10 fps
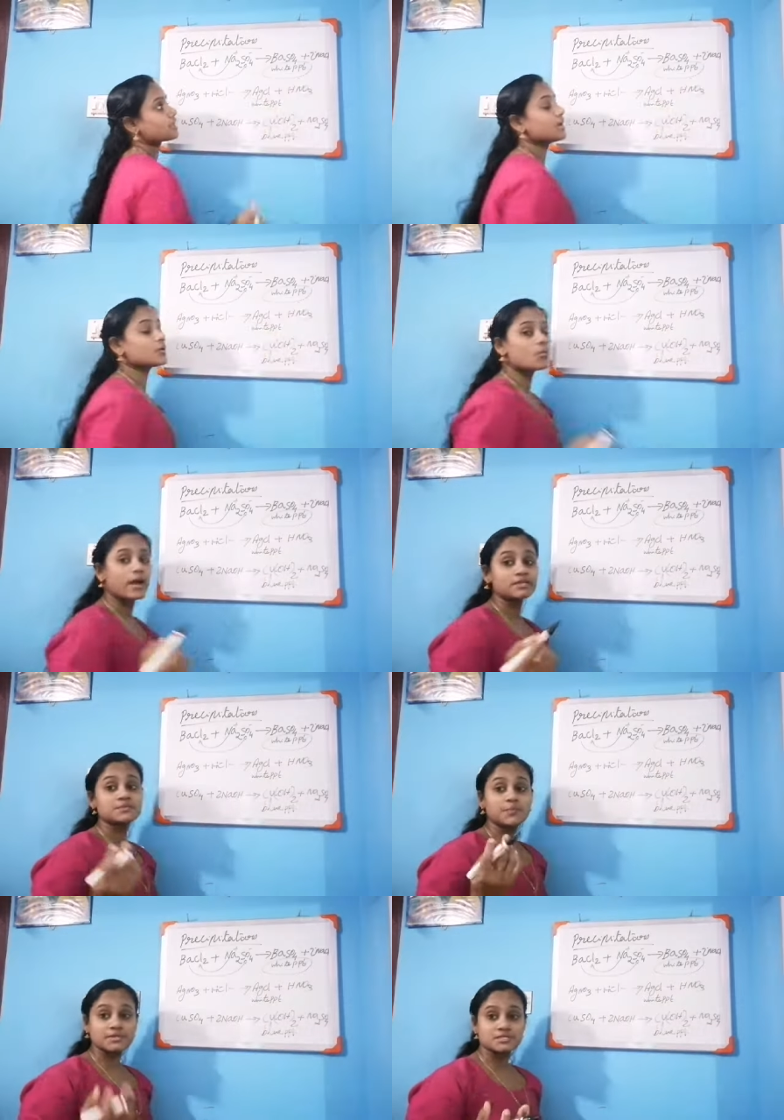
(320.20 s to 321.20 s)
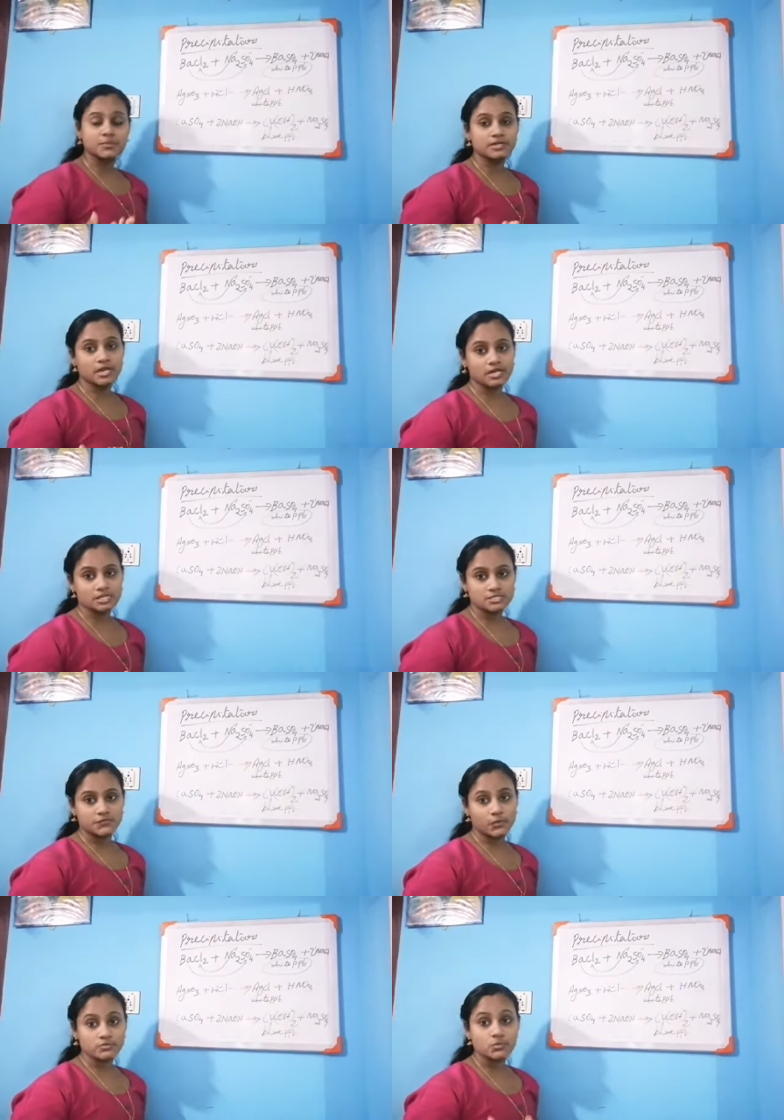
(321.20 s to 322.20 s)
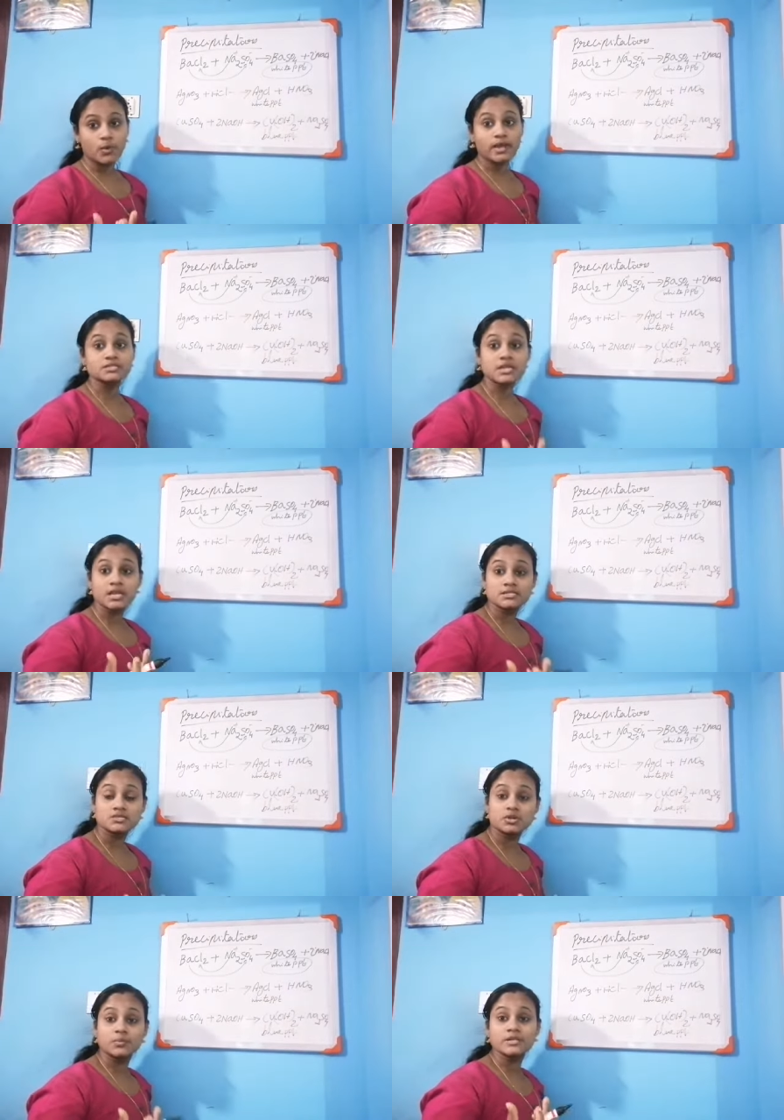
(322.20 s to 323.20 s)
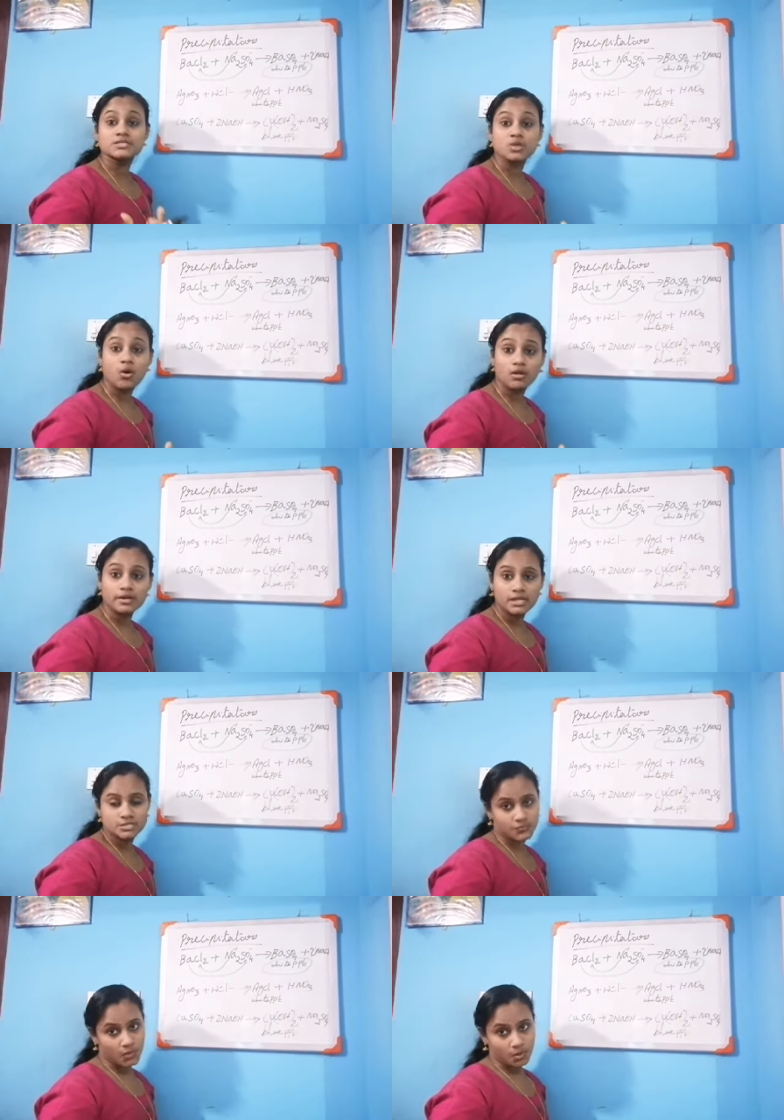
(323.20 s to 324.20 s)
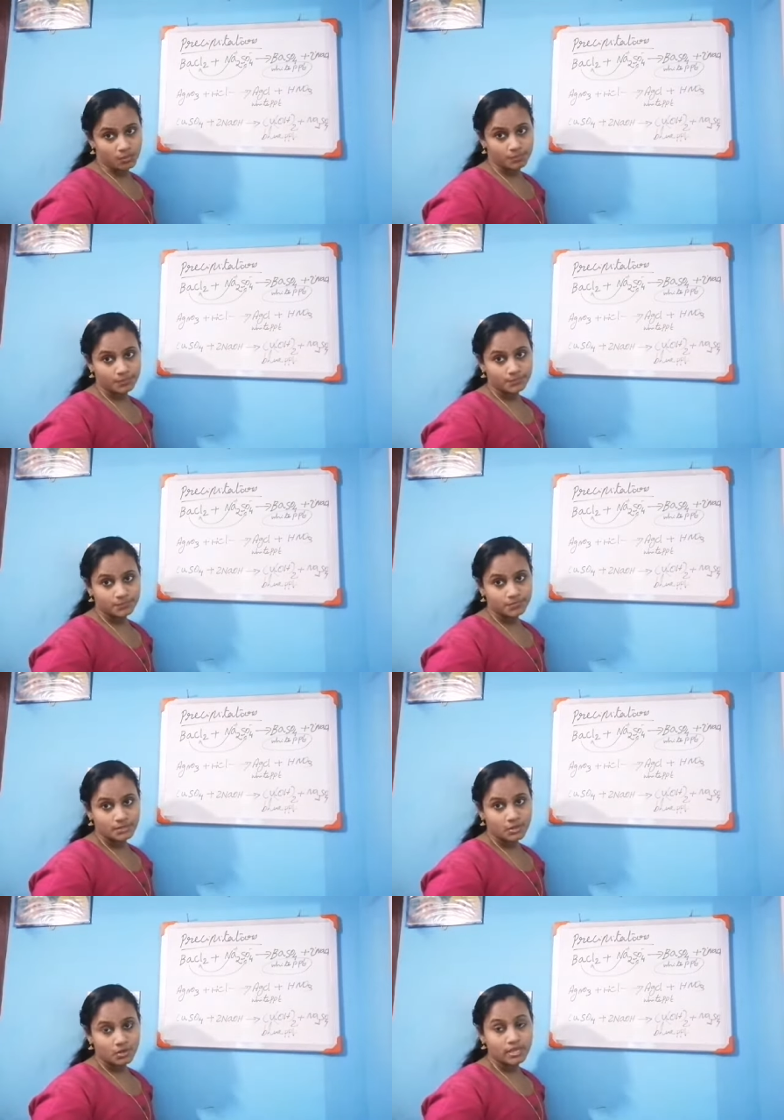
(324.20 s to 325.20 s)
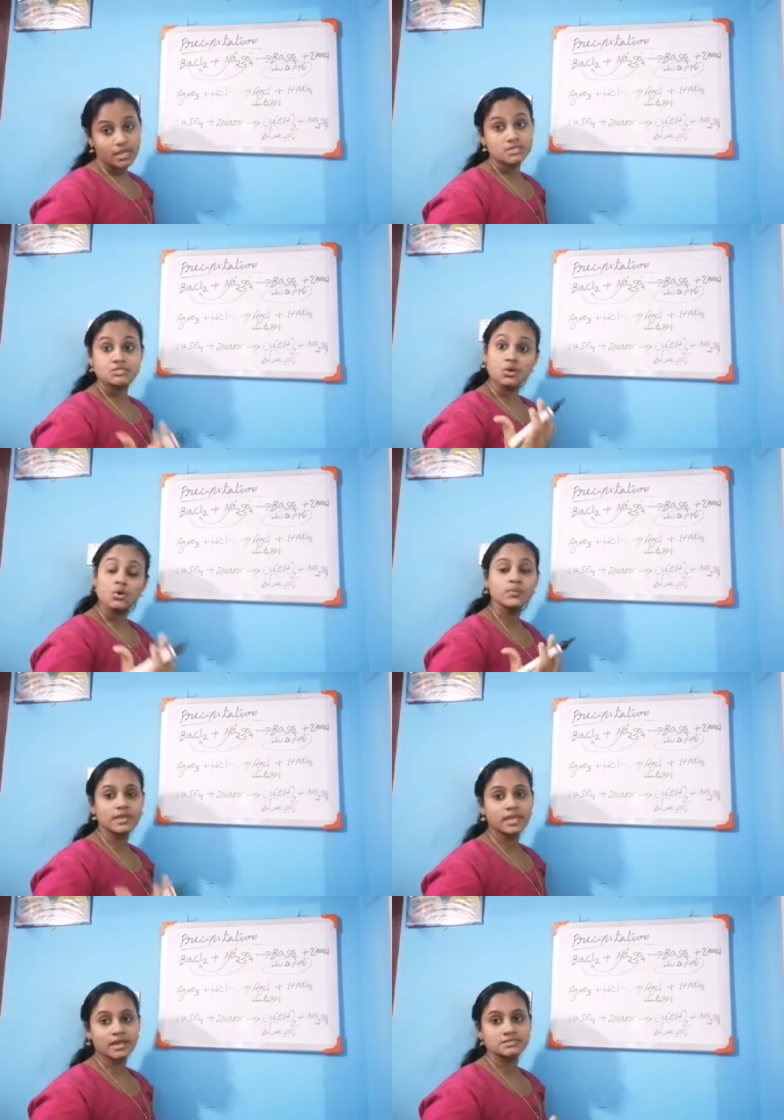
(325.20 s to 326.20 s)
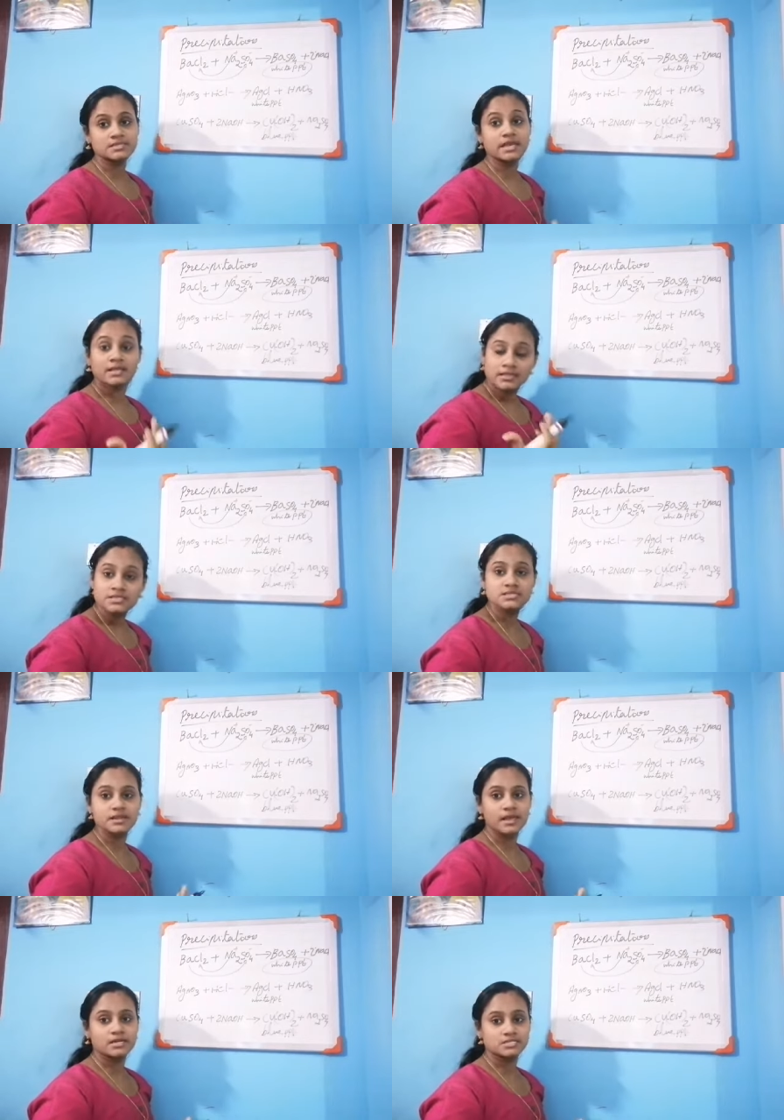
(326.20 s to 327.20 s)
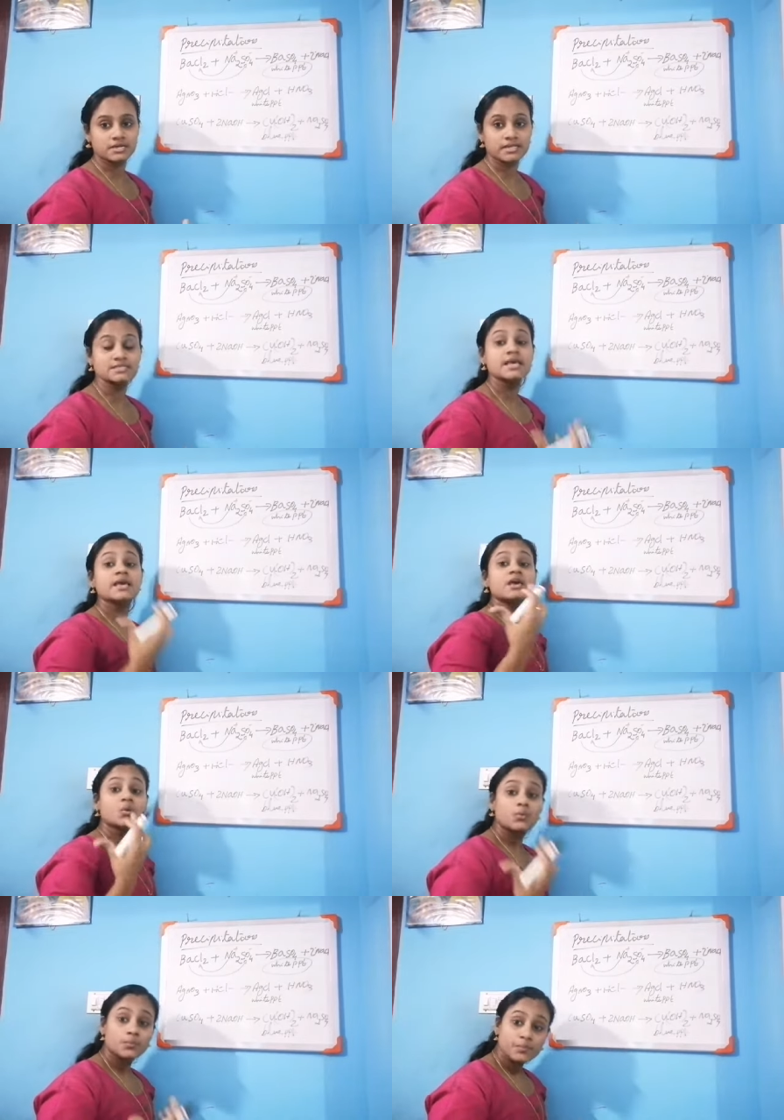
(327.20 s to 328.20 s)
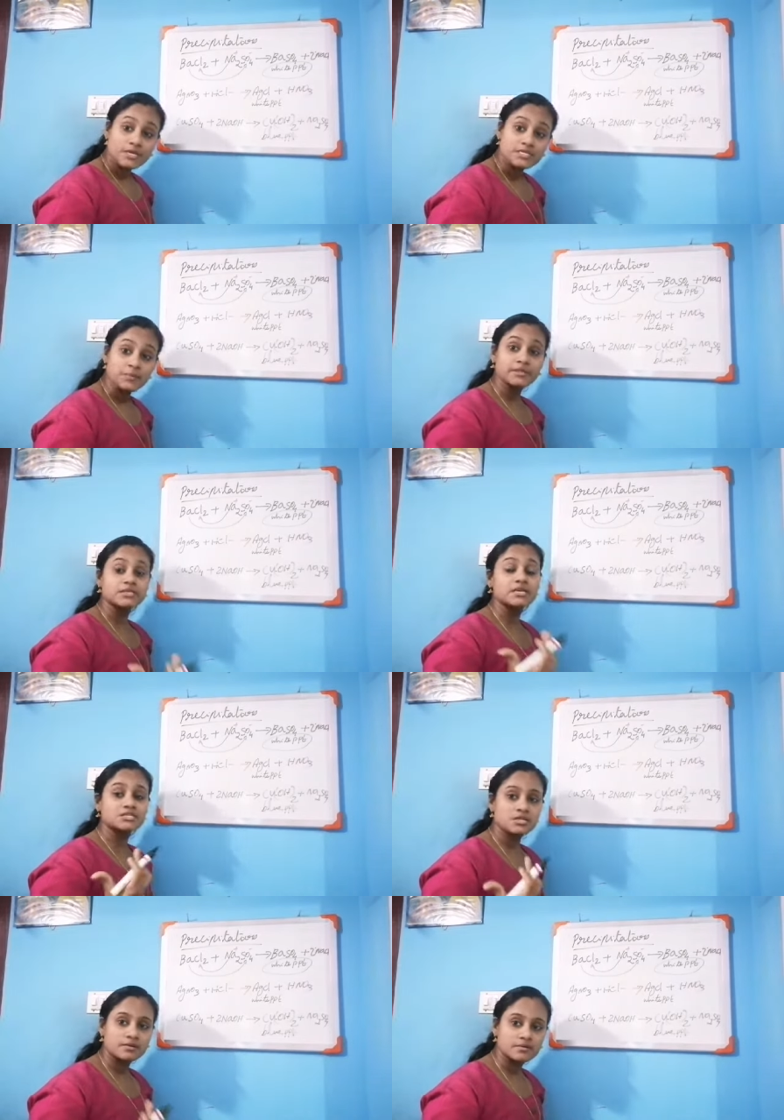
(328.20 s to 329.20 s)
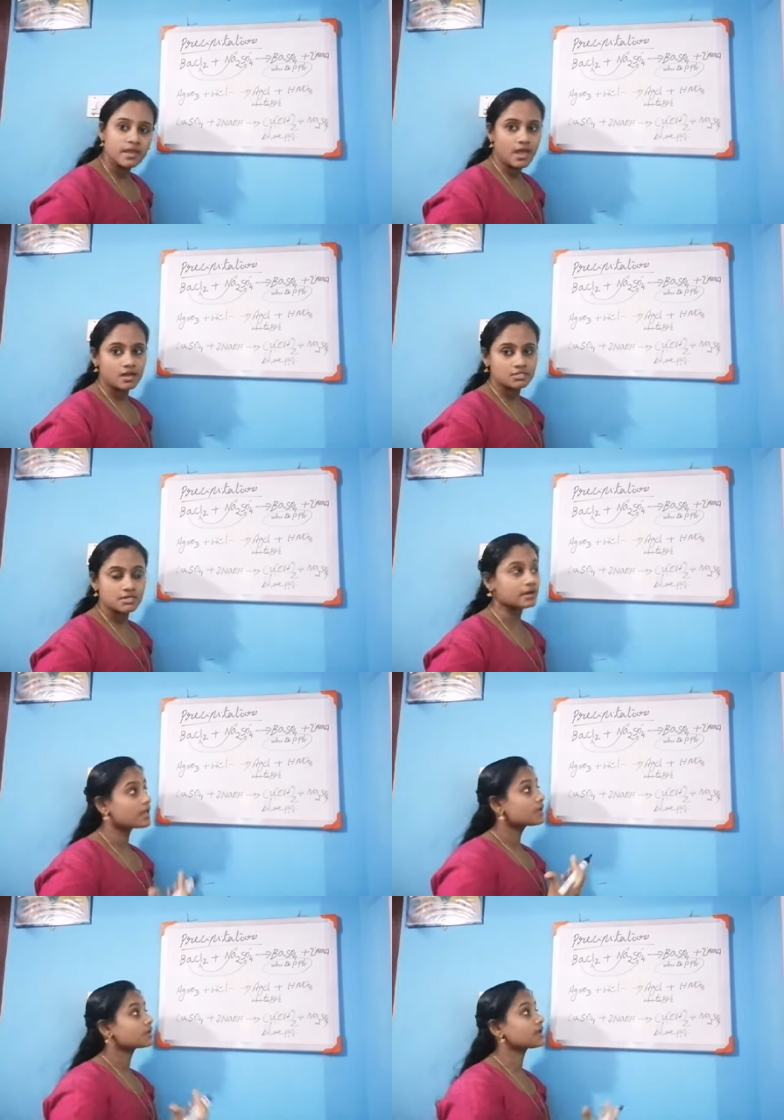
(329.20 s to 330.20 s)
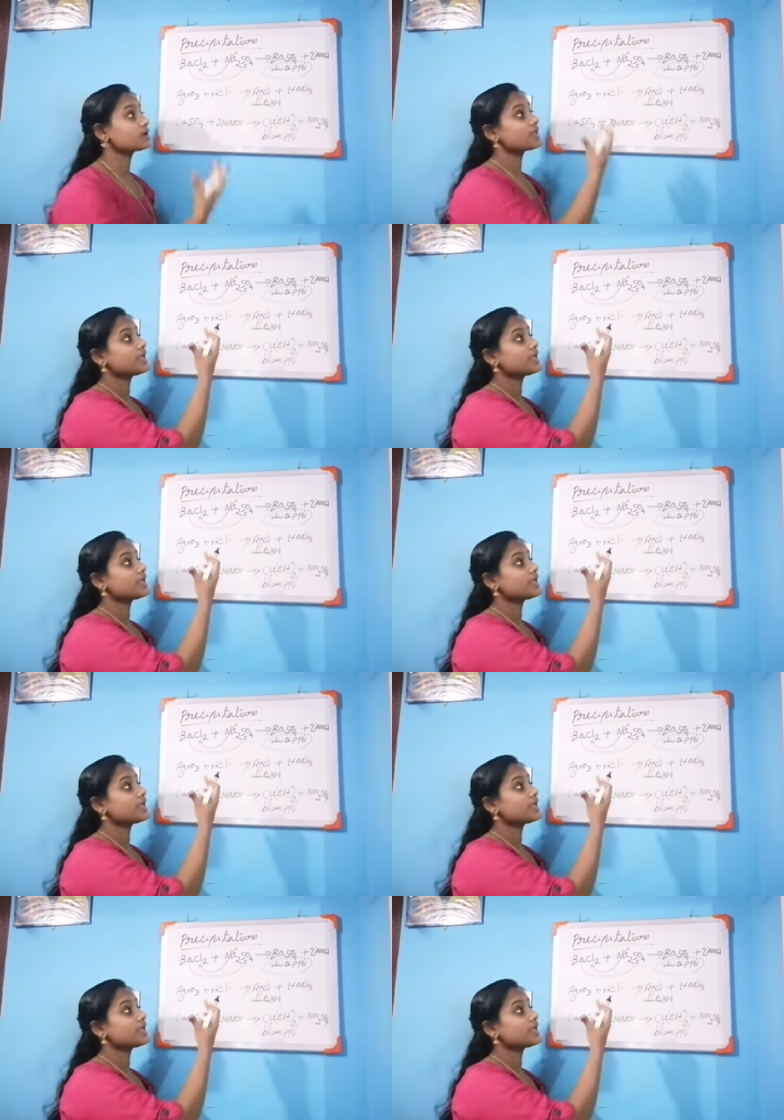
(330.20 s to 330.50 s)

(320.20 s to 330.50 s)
here white precipitate is formed, white insoluble solid is formed. Okay, so we can say this reaction is precipitation reaction. Here